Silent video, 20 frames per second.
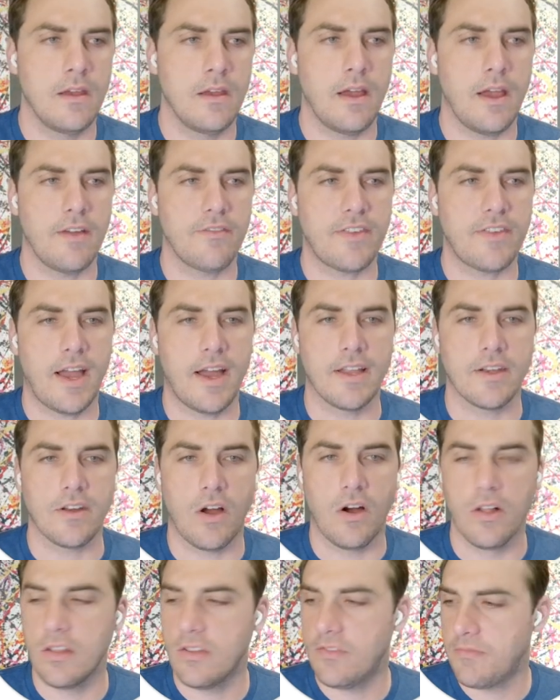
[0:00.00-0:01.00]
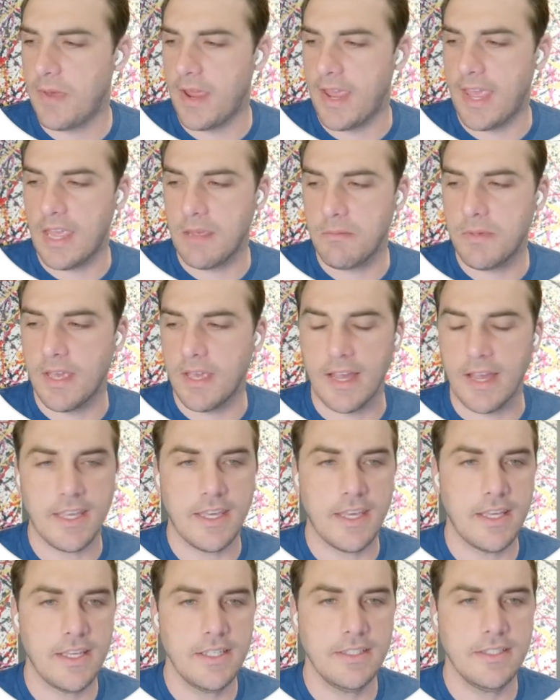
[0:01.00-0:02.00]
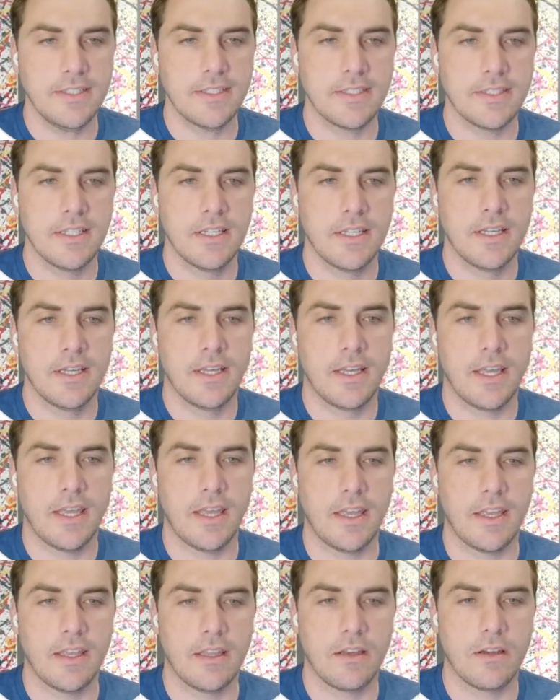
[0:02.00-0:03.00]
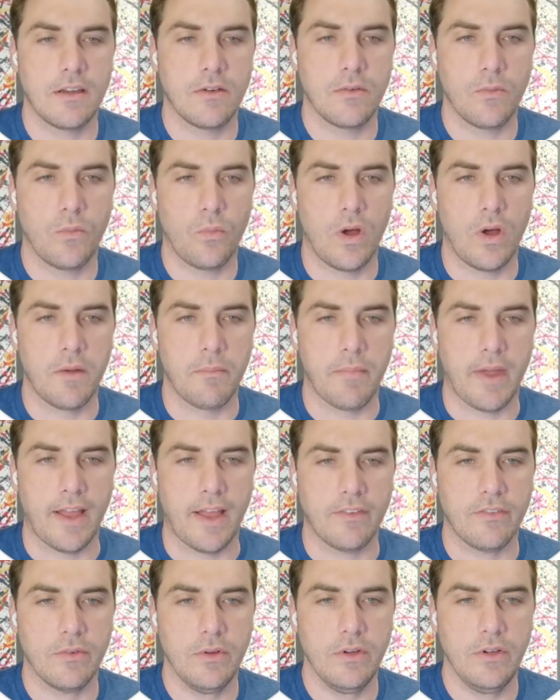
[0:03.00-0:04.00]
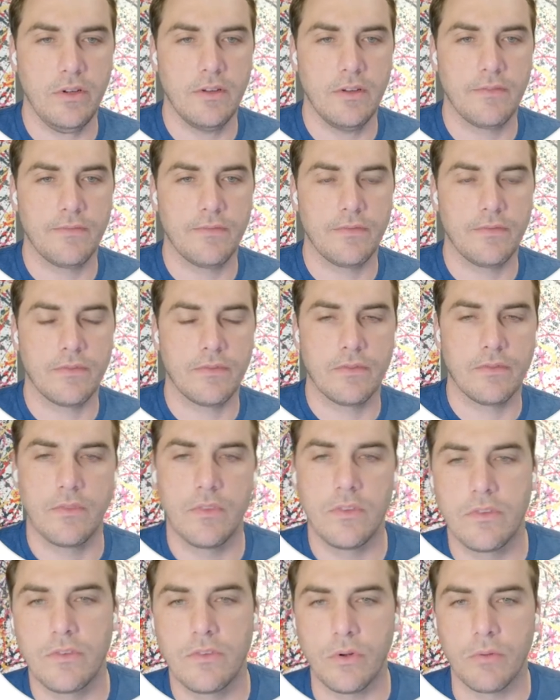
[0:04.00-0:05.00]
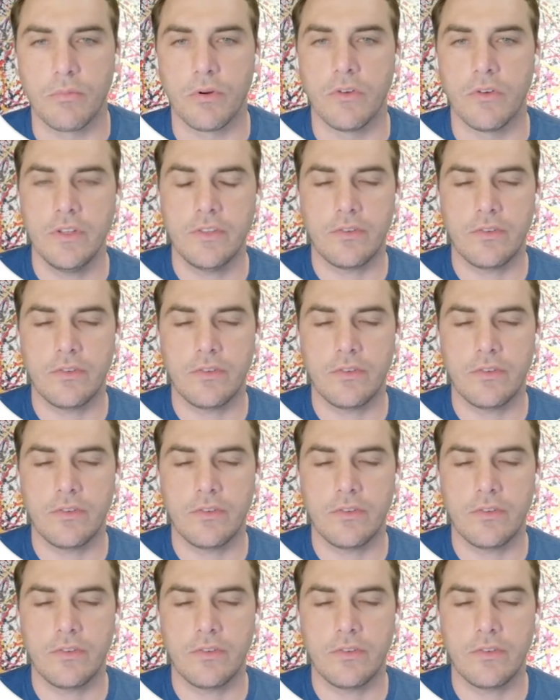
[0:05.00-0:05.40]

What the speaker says: I've got all of my API keys in one password to approve it.